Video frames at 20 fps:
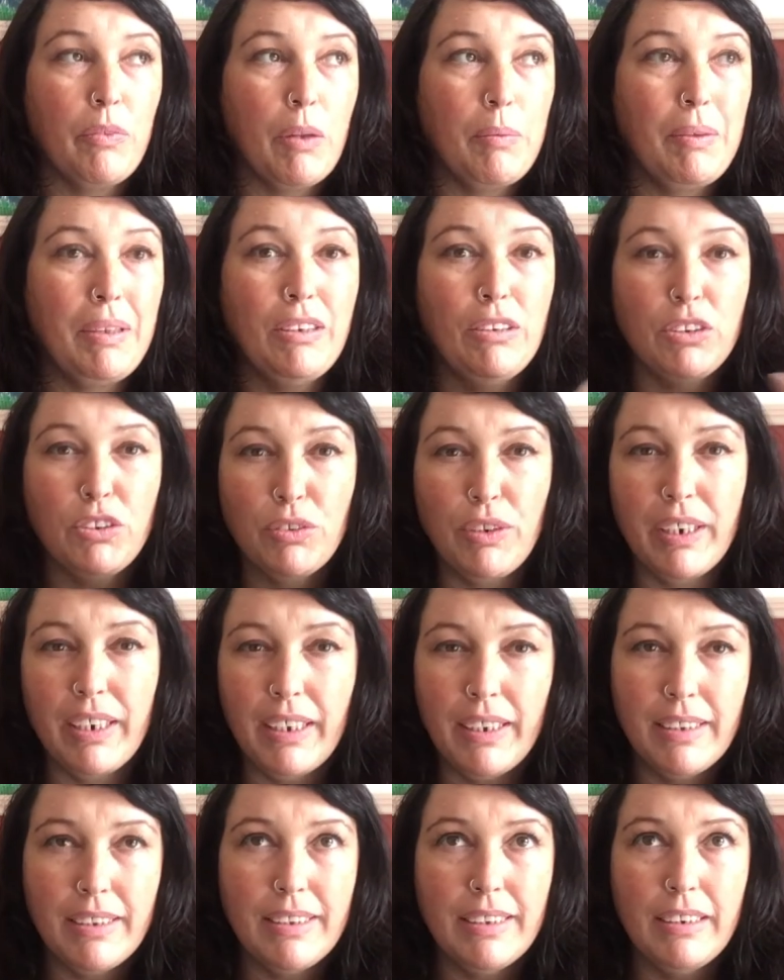little
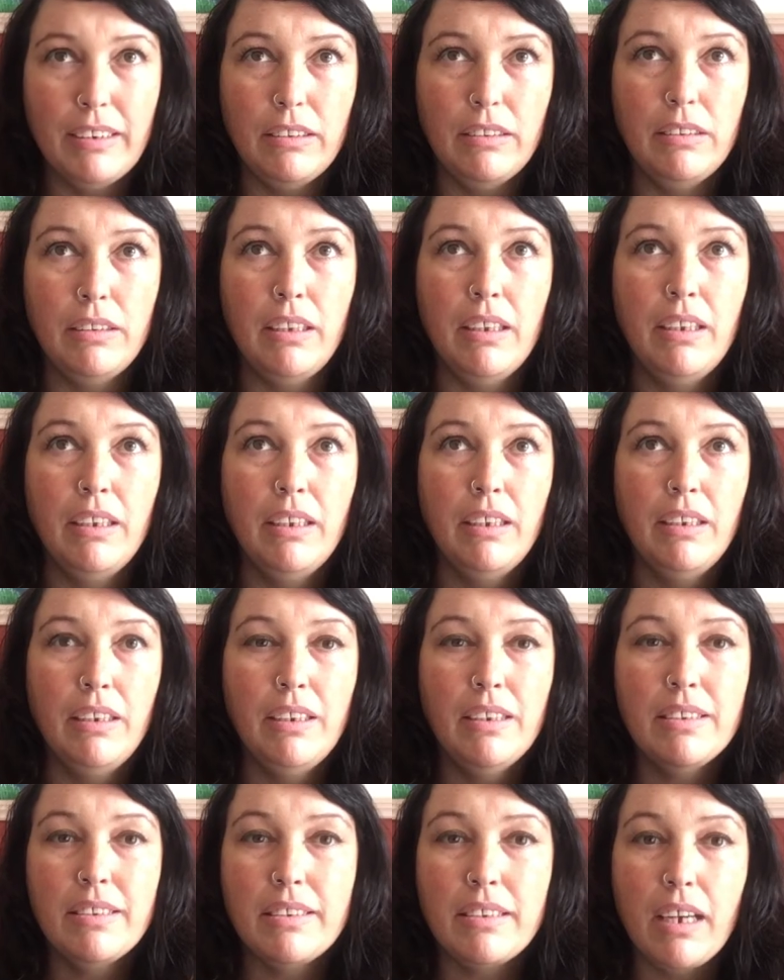triggers, little
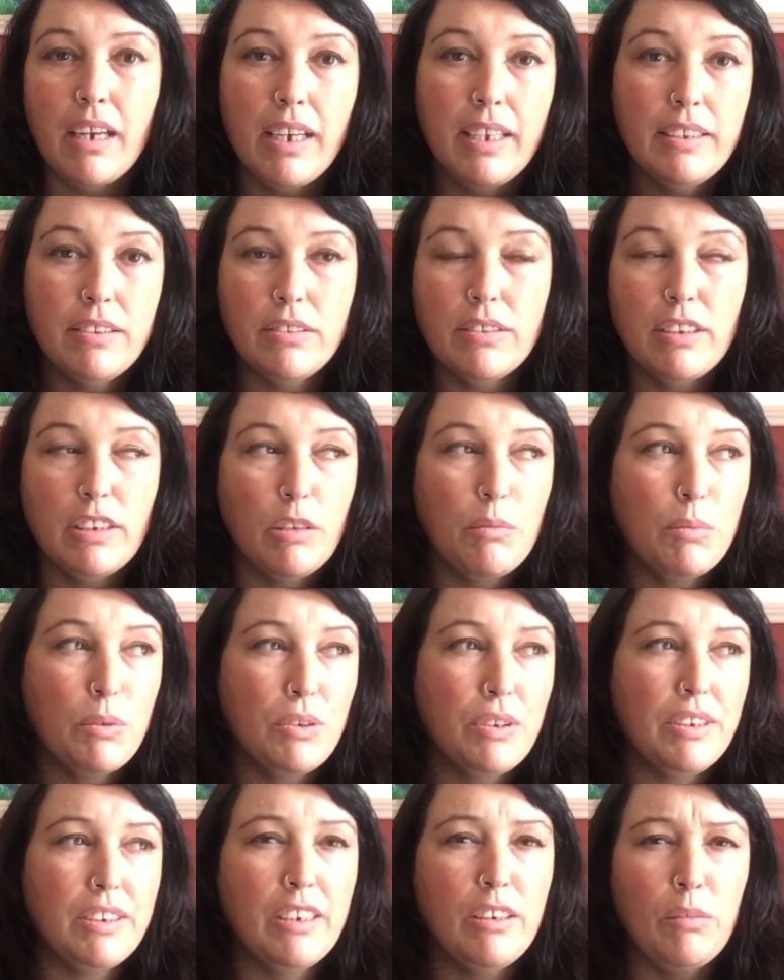signs or
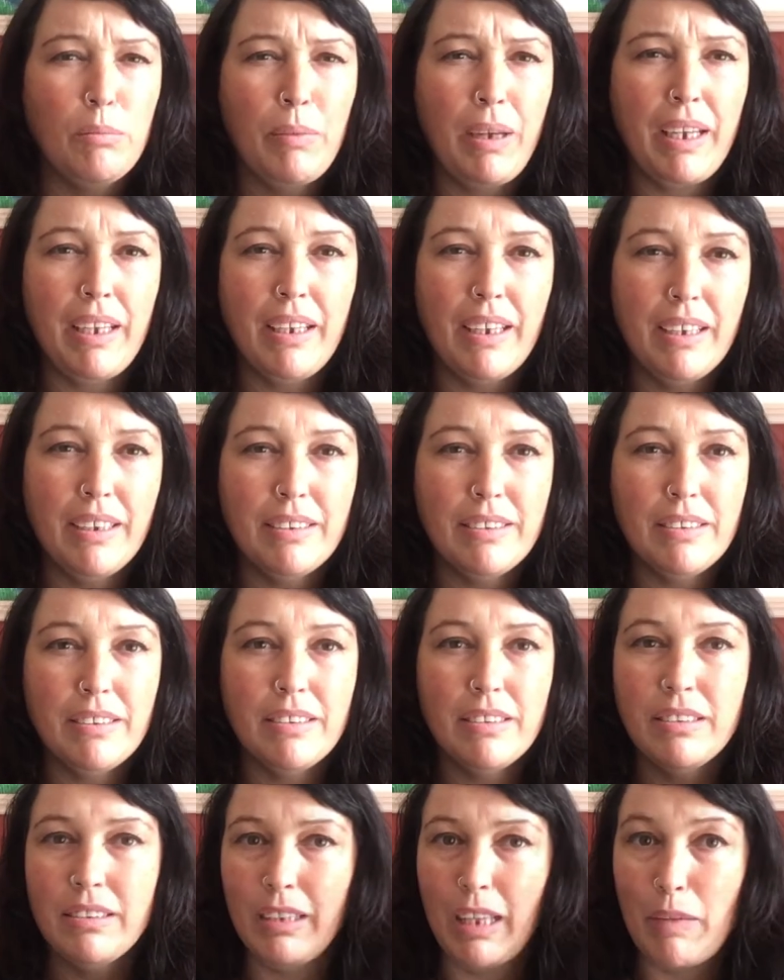symbols that'll make
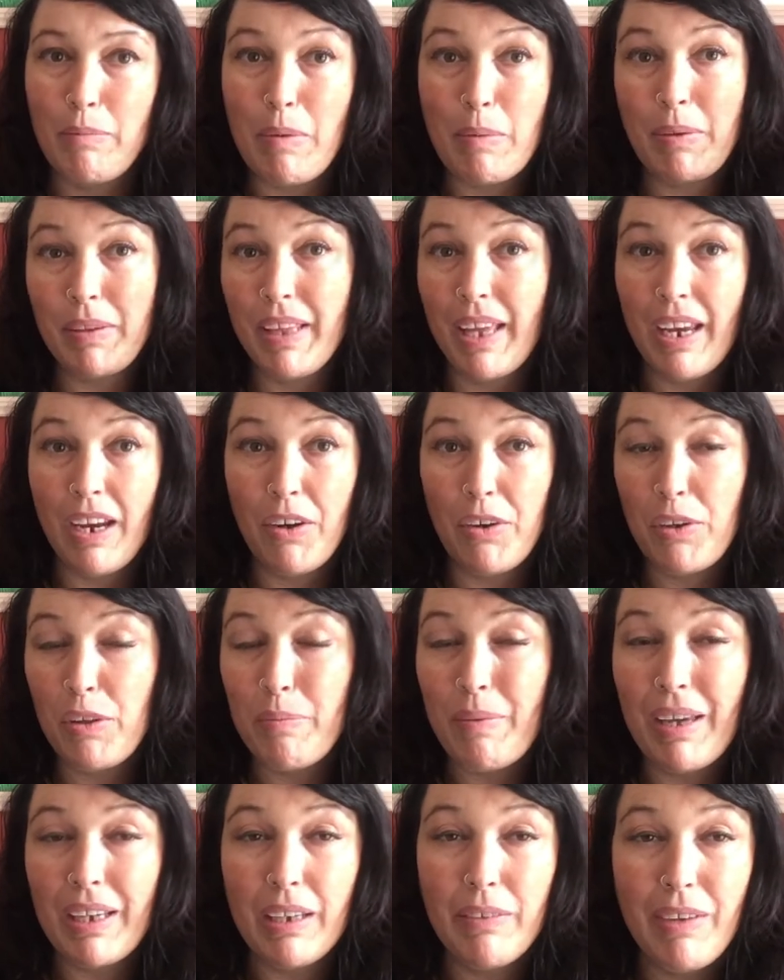us, like maybe the hair on the
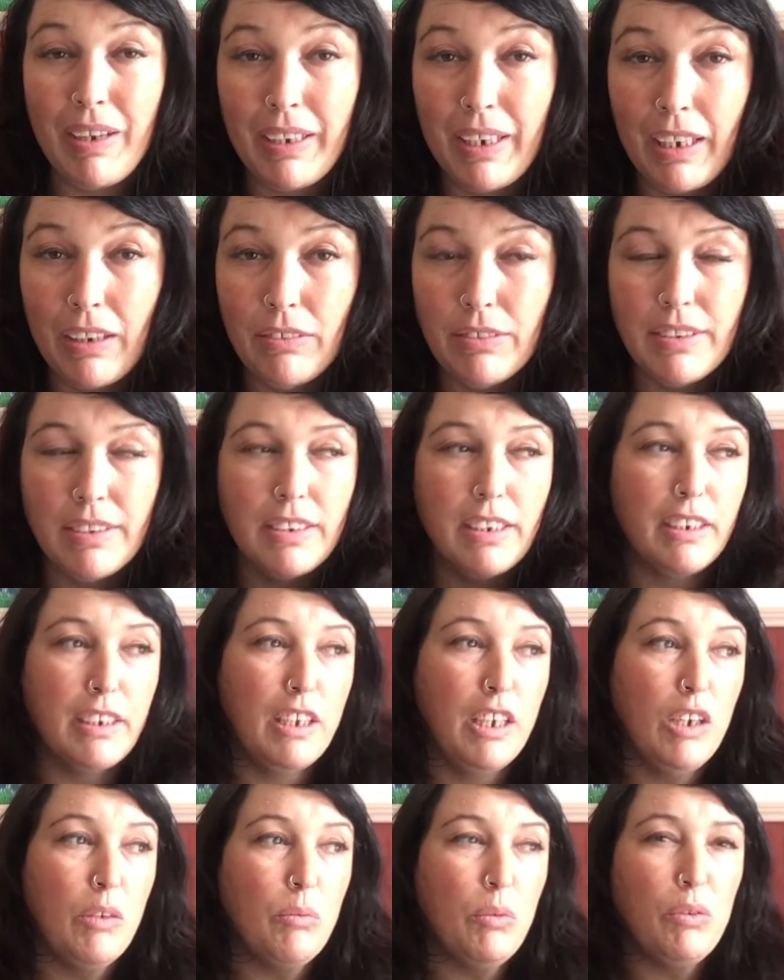back of our neck will stick
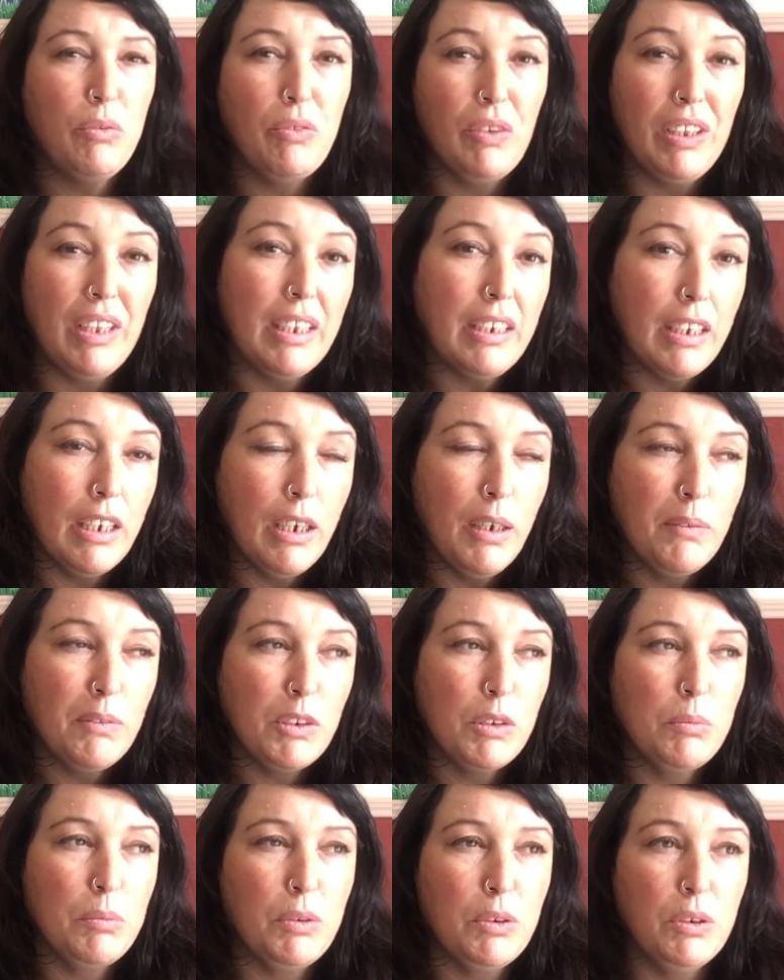up, we'll feel
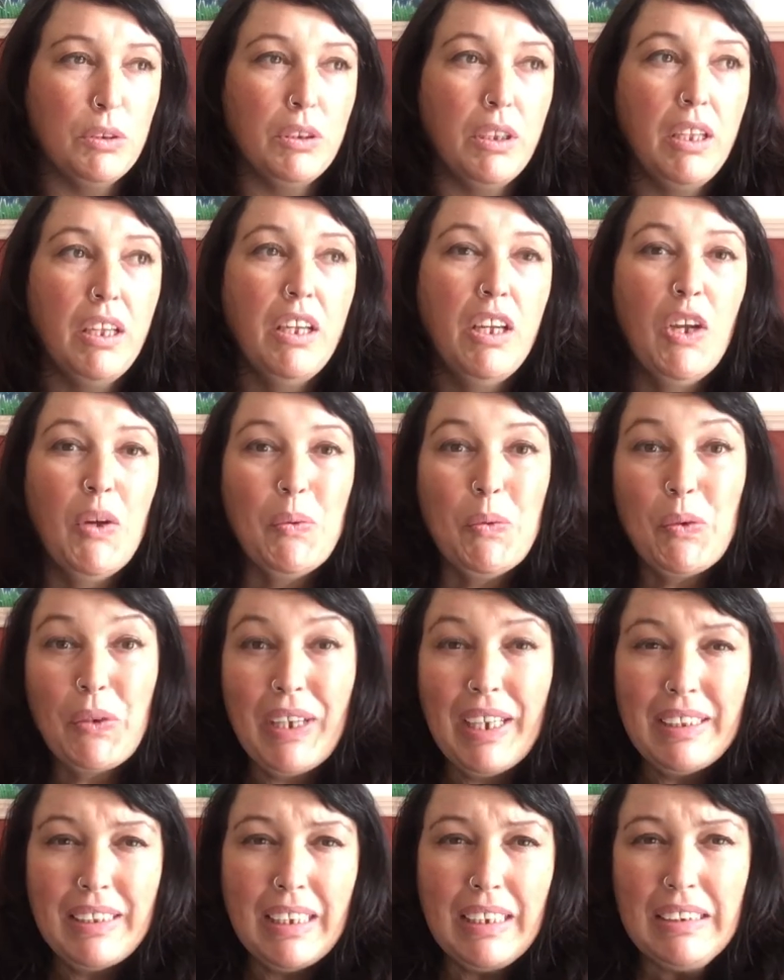uncomfortable, we'll
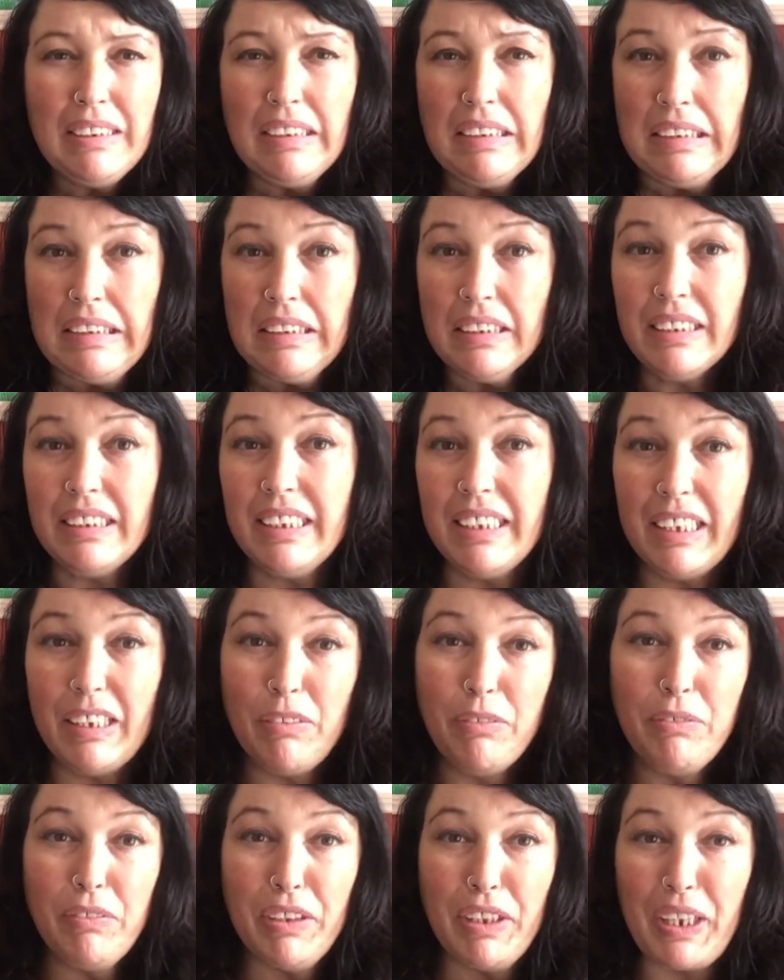get that icky
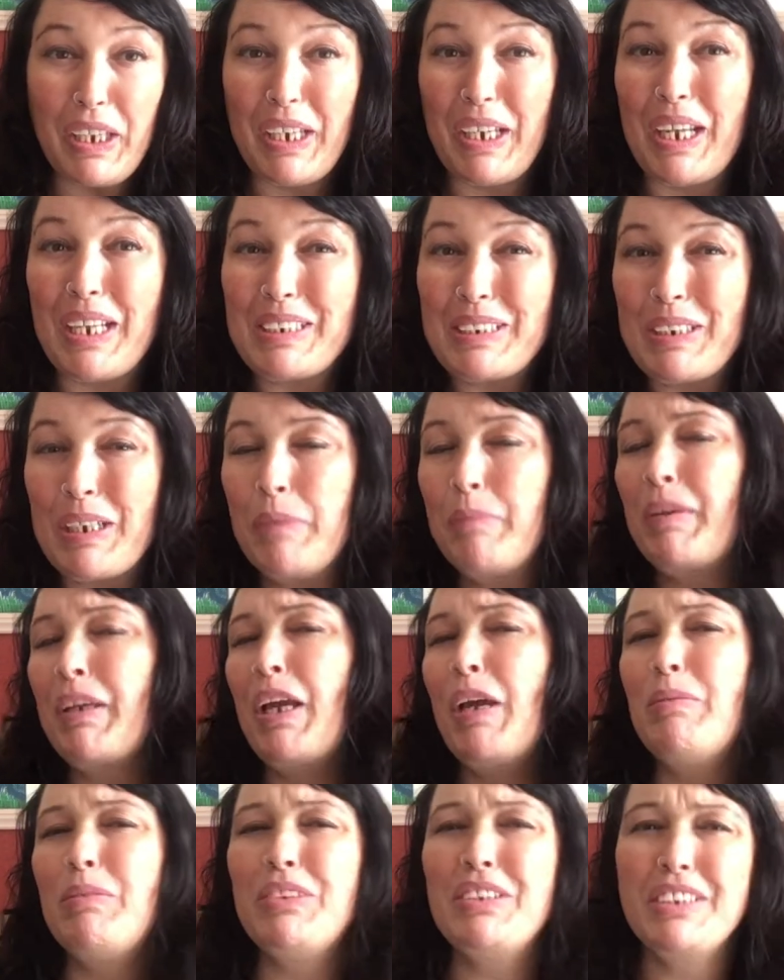feeling in our tummy,
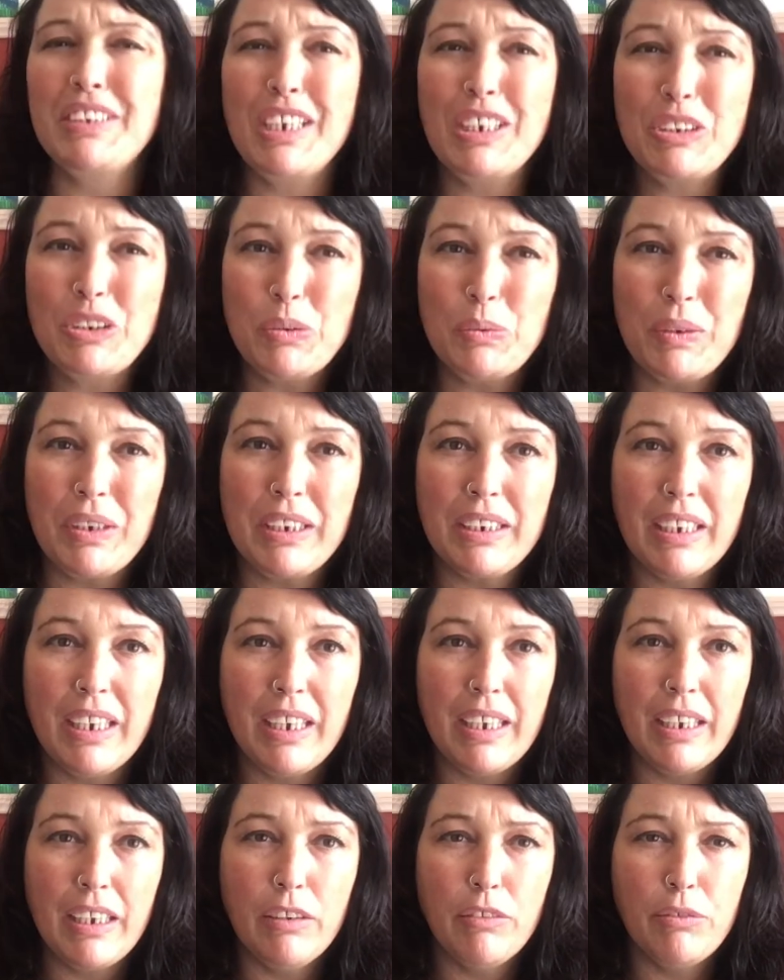and we'll start to
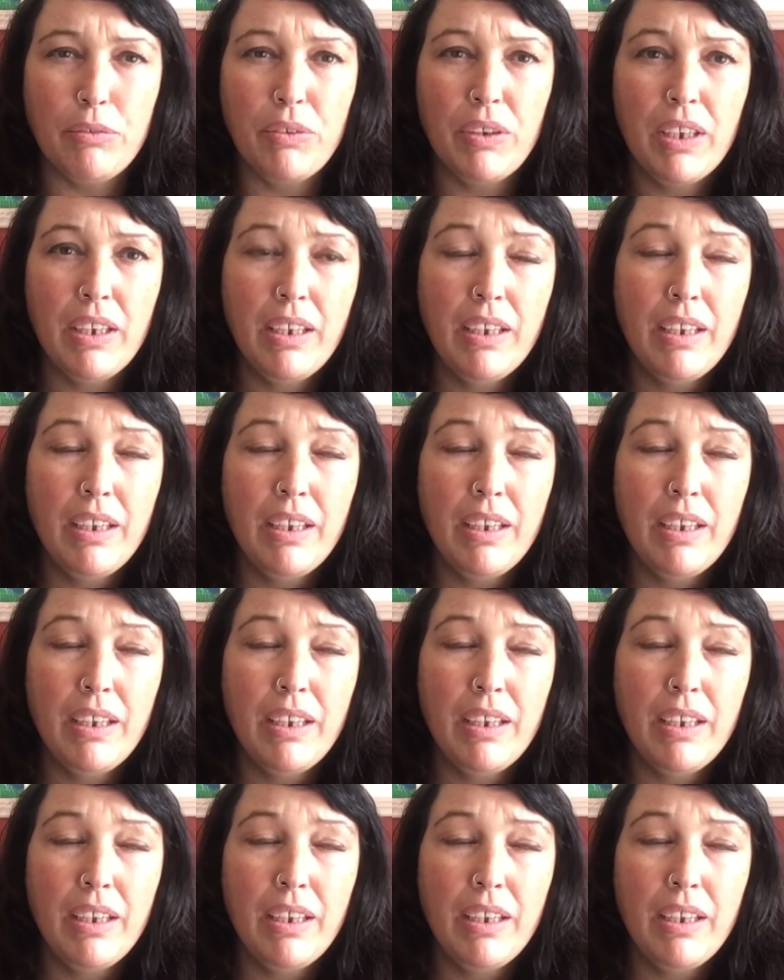wonder if